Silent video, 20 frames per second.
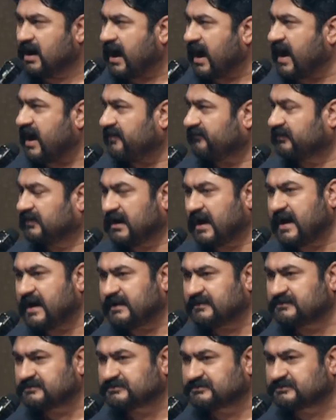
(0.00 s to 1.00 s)
I have
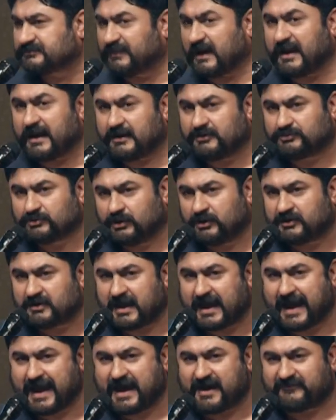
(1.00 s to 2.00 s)
guns, but I don't
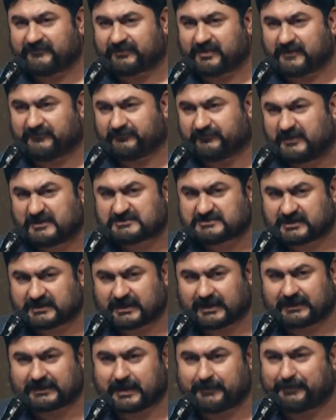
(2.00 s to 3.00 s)
have the
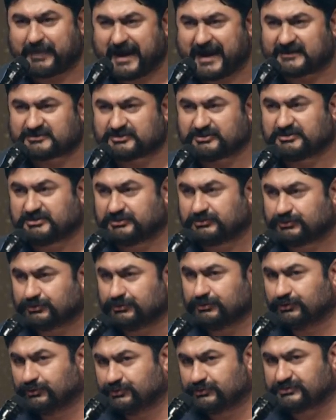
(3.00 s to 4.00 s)
physical capacity
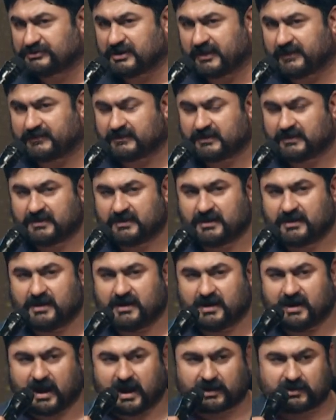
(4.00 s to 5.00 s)
to use it.
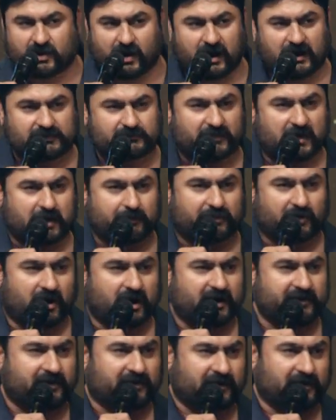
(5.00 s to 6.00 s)
I called my
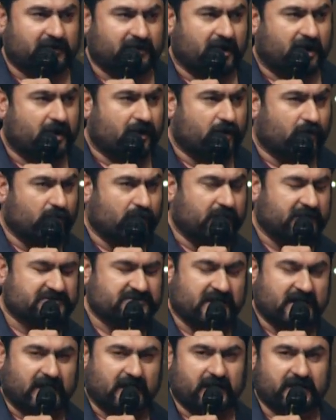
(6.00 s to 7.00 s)
brother in law, who
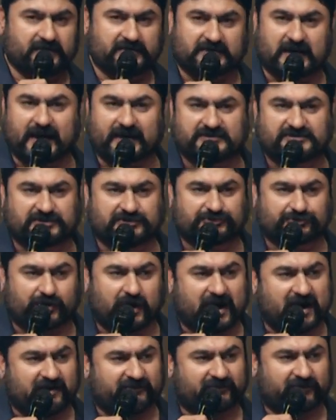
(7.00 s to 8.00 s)
is a taxi
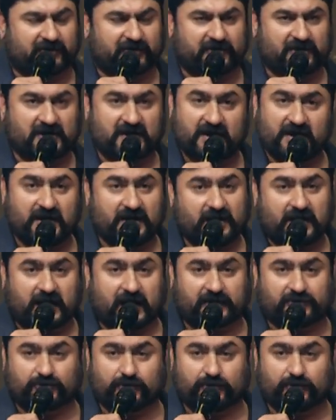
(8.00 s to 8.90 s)
driver. I